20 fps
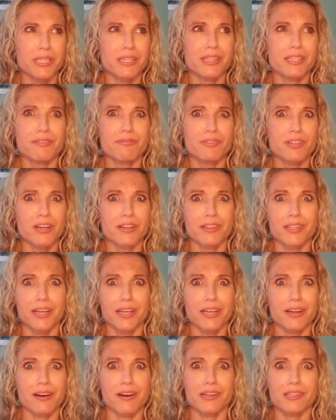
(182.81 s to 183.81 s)
lived on
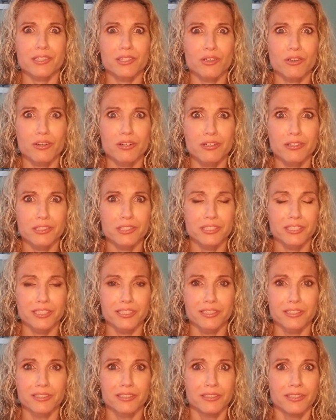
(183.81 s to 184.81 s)
like hot dogs
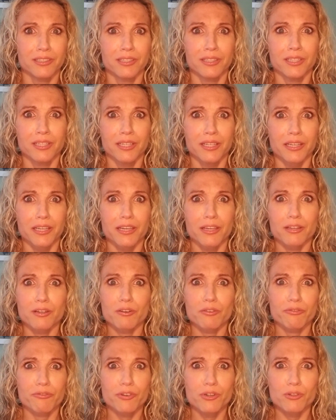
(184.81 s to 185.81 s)
and,
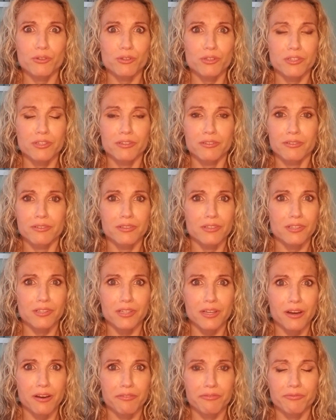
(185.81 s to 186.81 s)
frozen
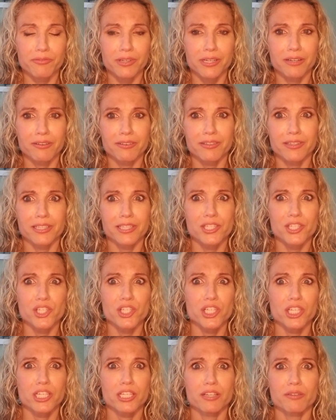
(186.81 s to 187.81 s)
stuff, whatever. Like,
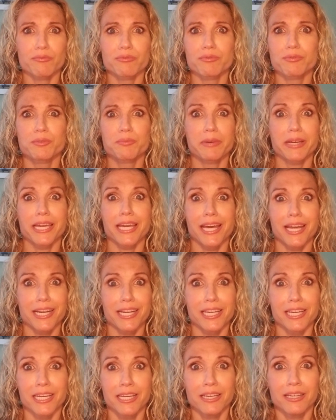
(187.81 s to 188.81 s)

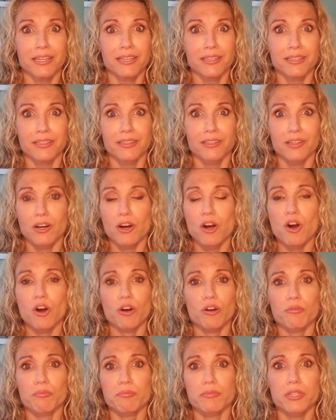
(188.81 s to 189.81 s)
spaghetti,
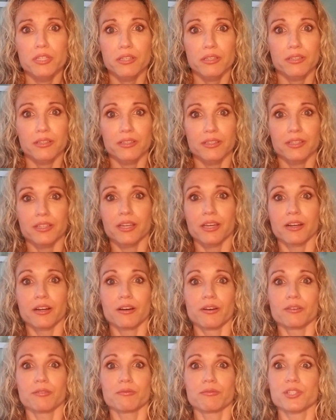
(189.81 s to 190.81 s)
carbs,
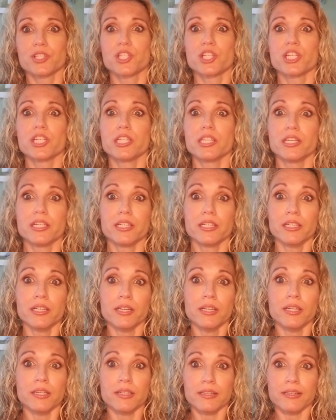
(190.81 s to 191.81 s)
she
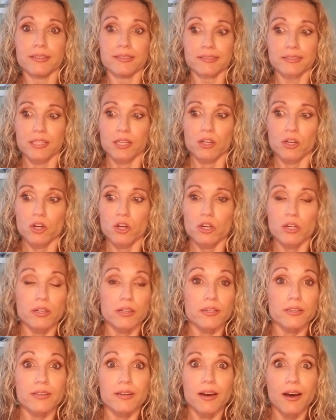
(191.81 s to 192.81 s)

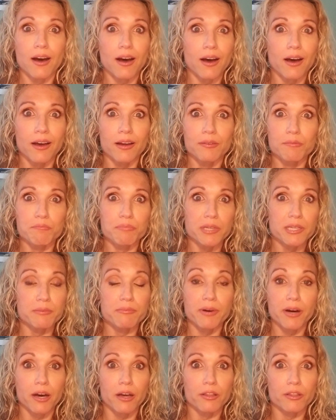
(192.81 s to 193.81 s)
could not be
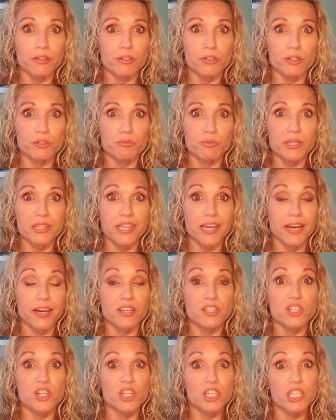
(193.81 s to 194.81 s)
bothered with
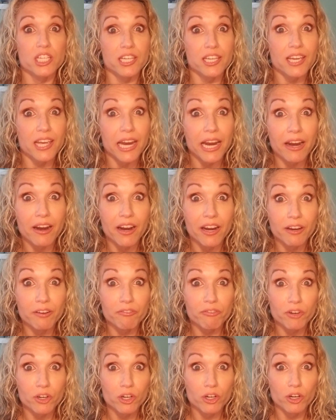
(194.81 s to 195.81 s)
actually caring
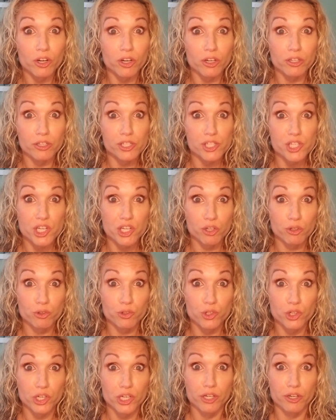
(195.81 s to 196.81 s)
for her
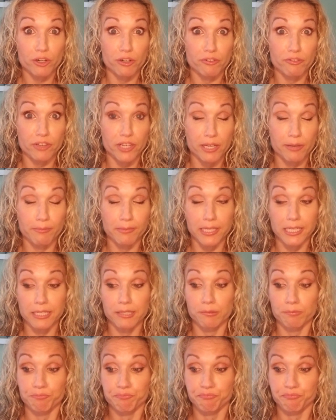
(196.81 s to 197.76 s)
children, her family.